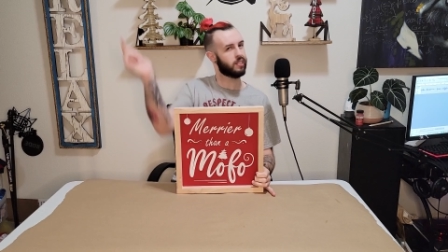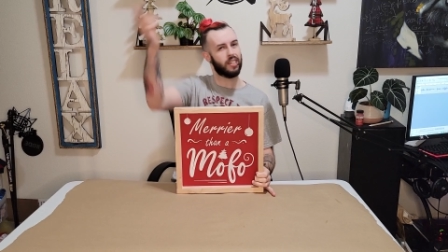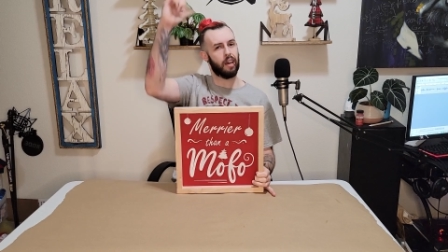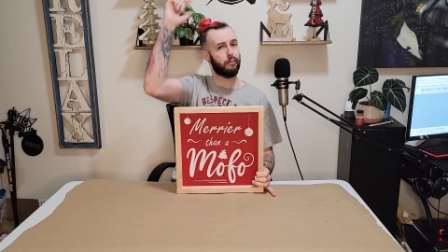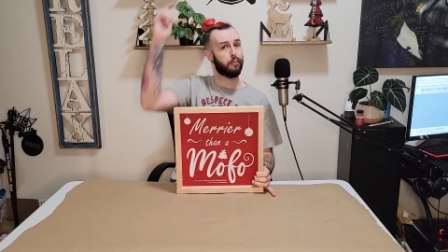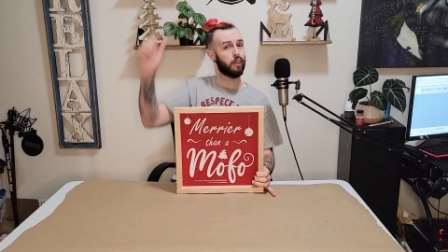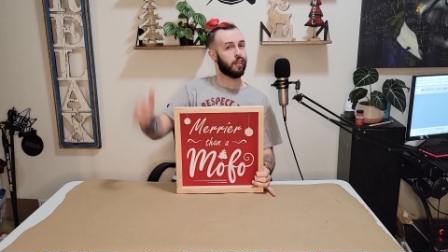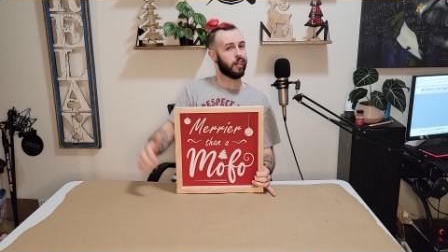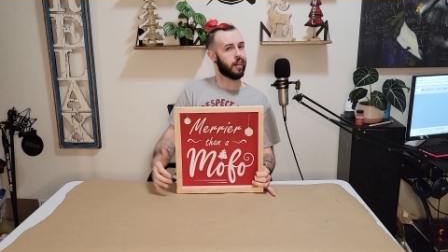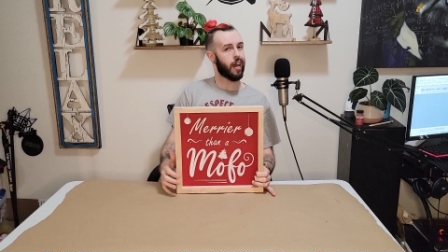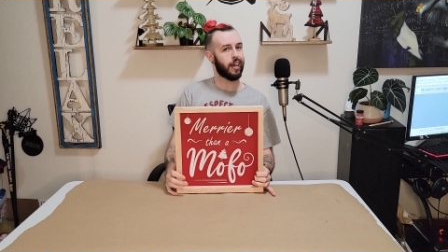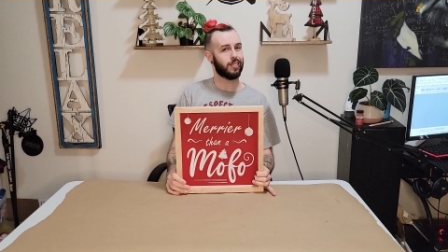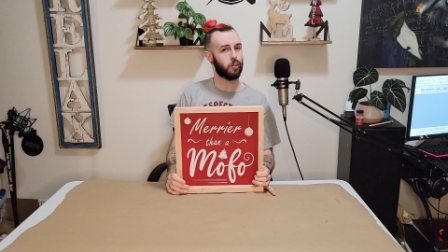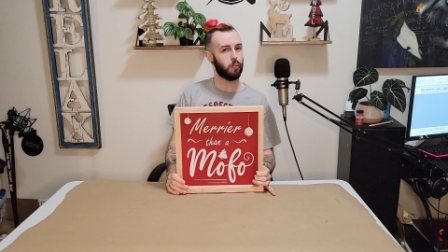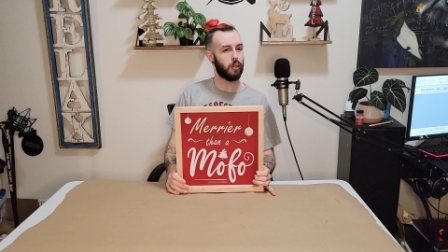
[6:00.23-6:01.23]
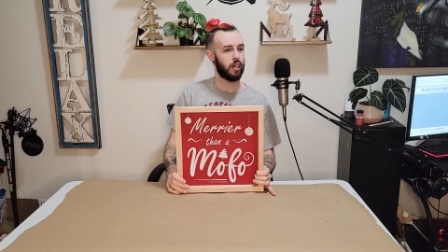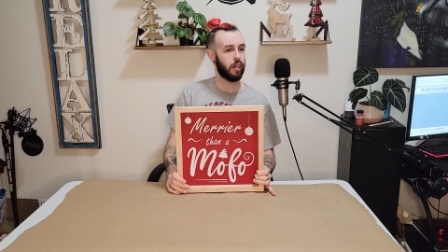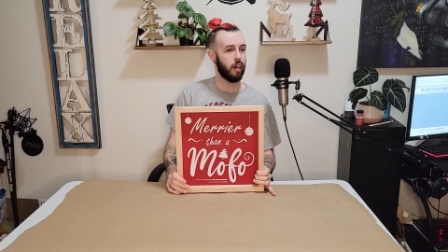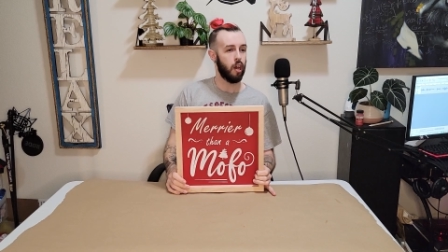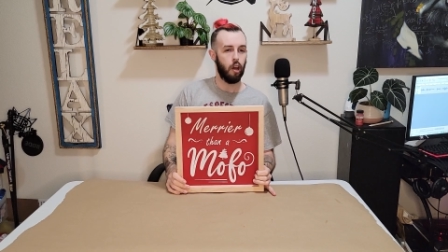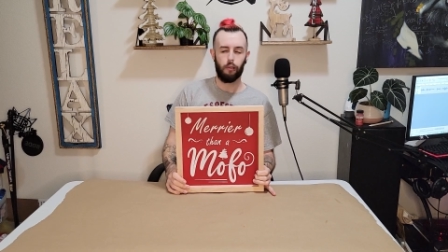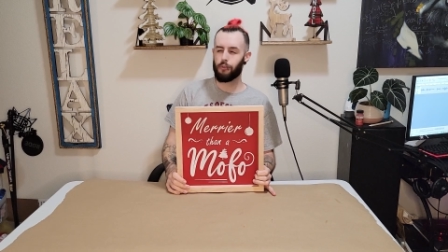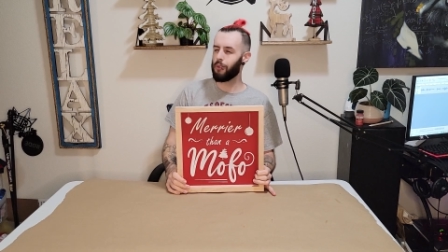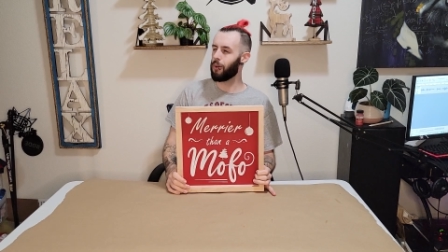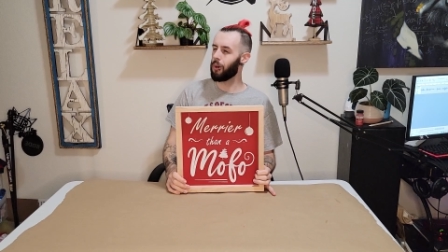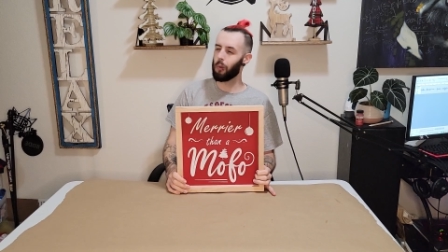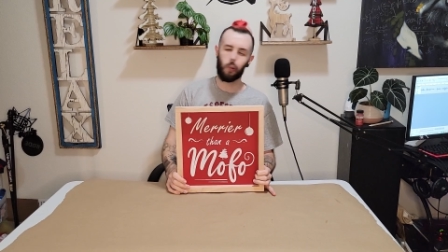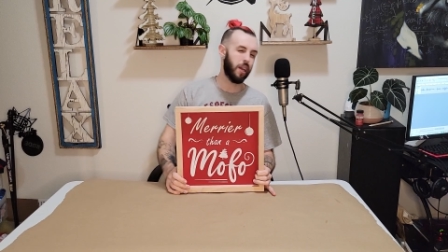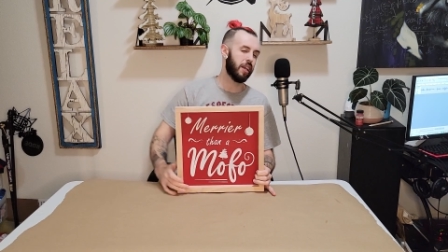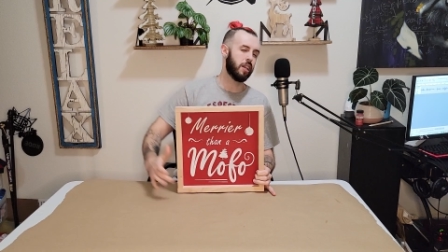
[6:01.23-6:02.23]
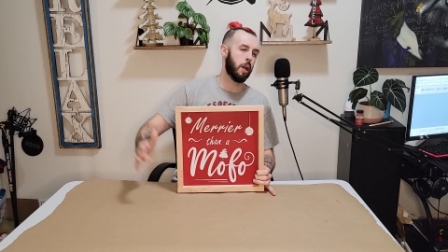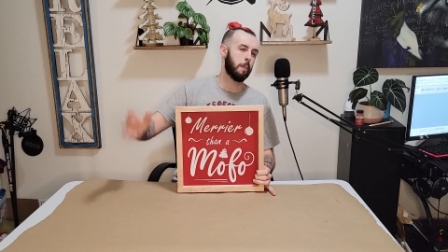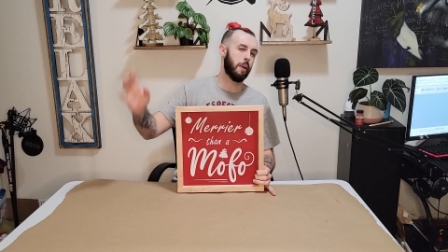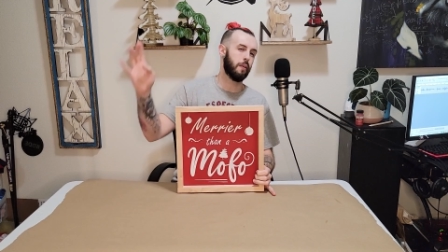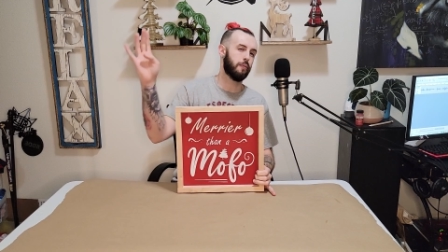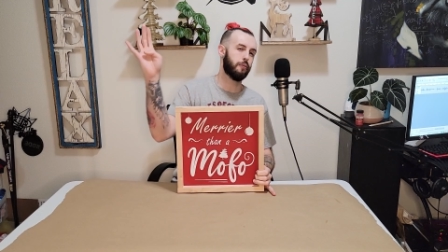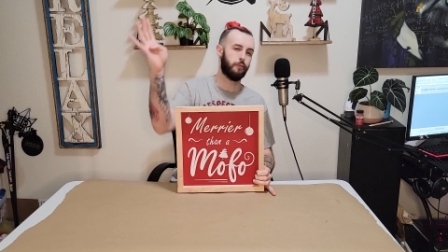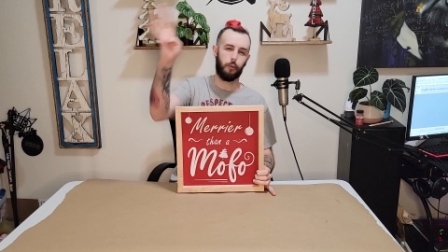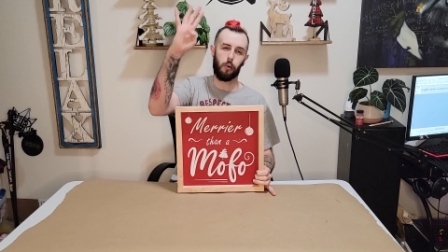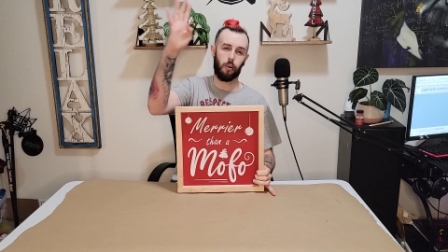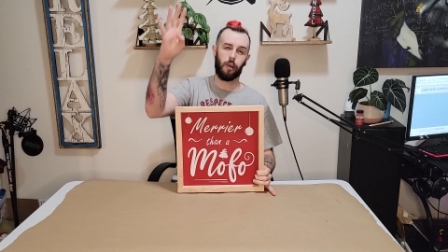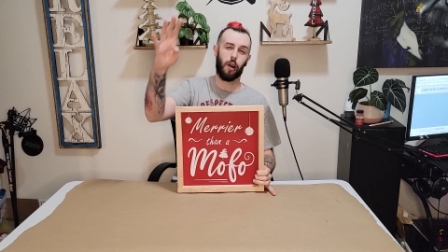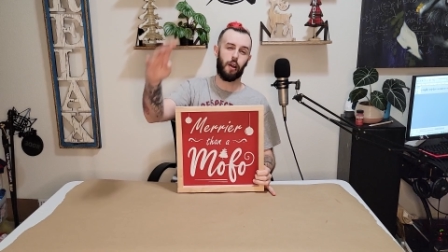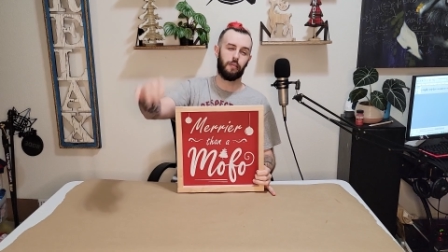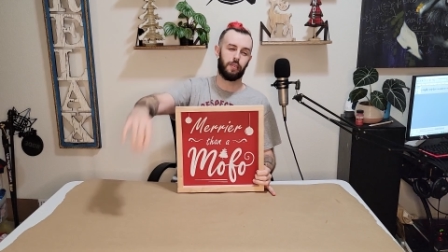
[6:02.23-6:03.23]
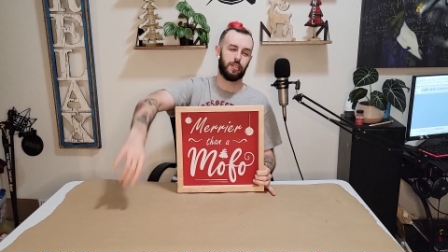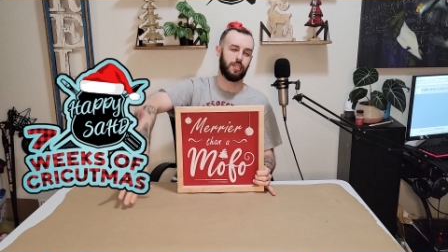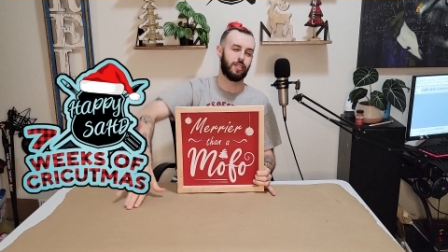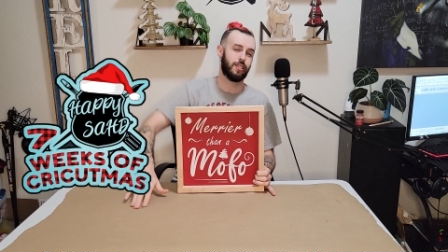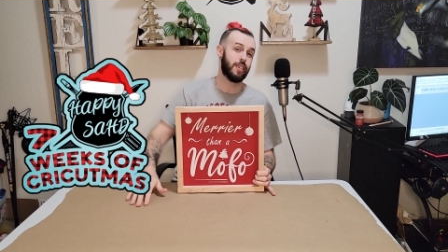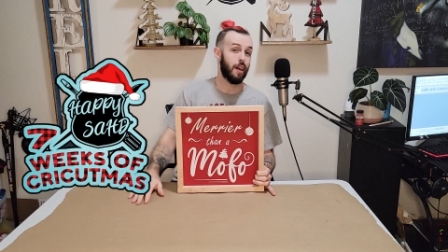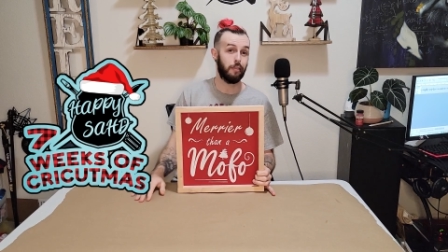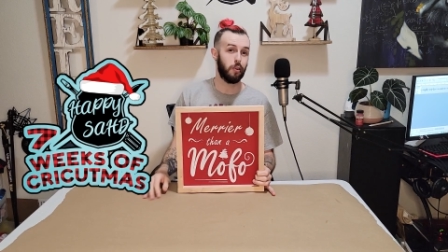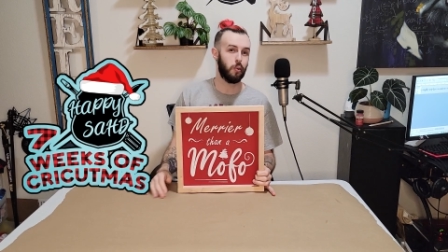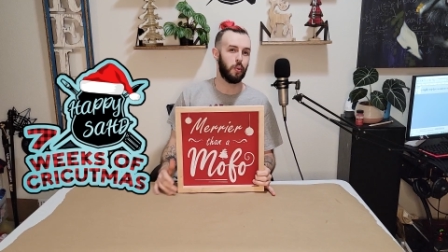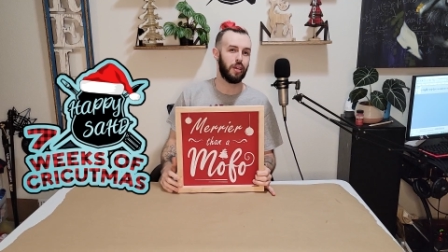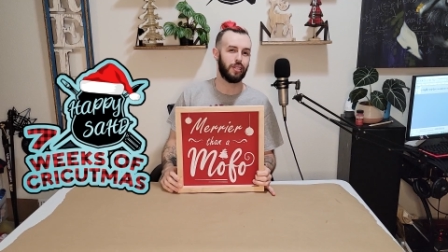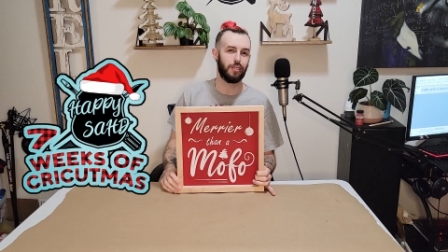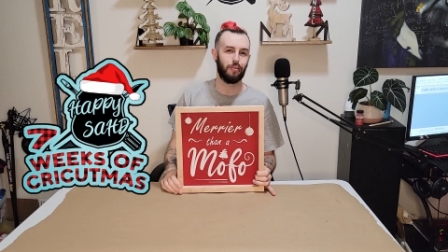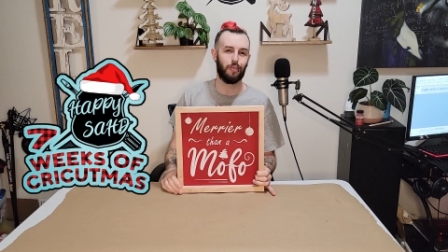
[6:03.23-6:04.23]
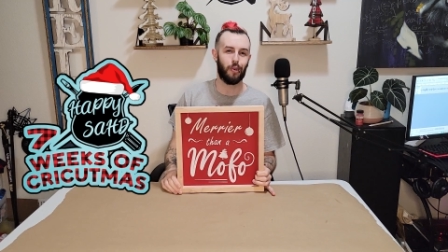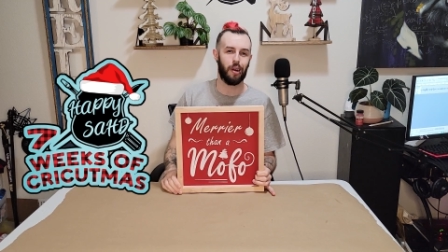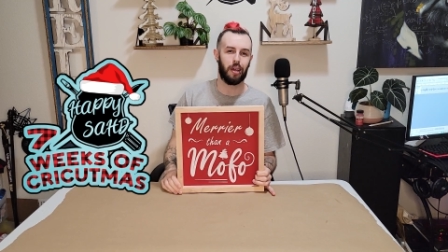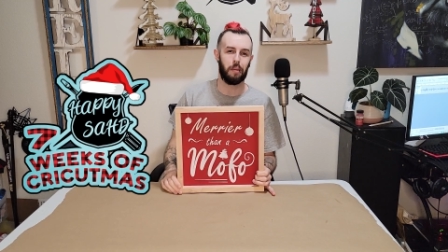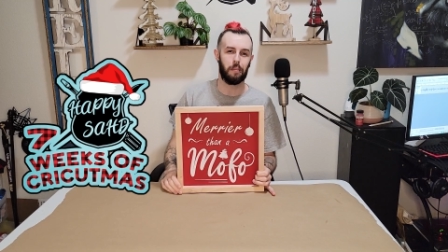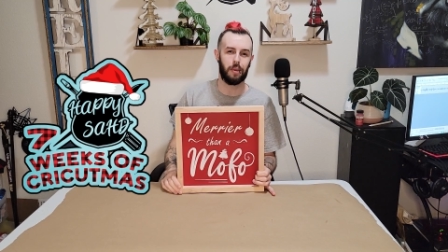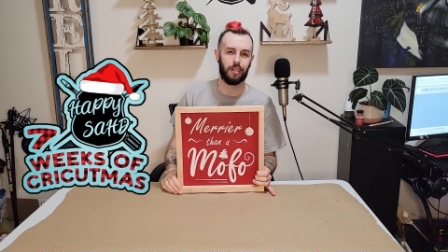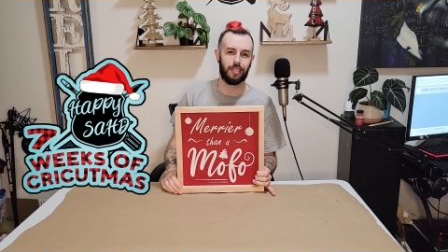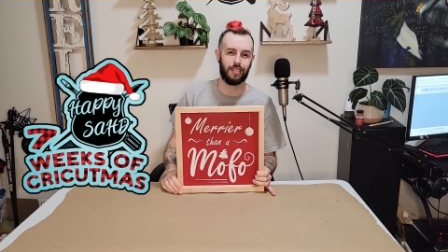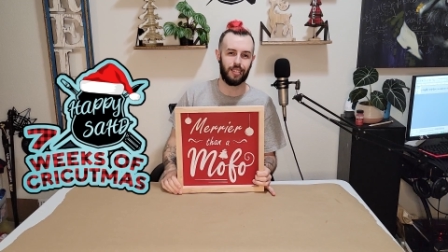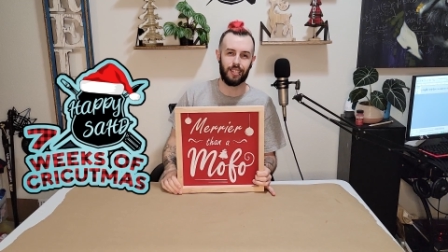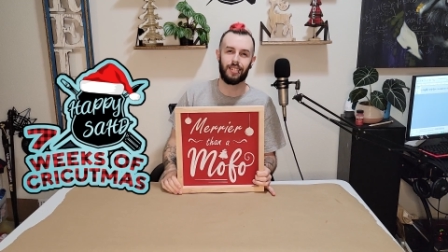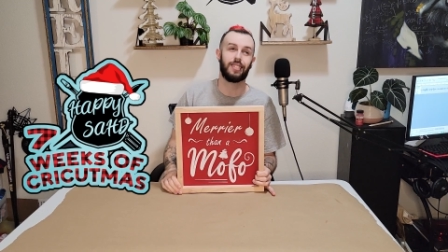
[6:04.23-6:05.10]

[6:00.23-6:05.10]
definitely next week for week number 4 of the 7 weeks of Cricutmas.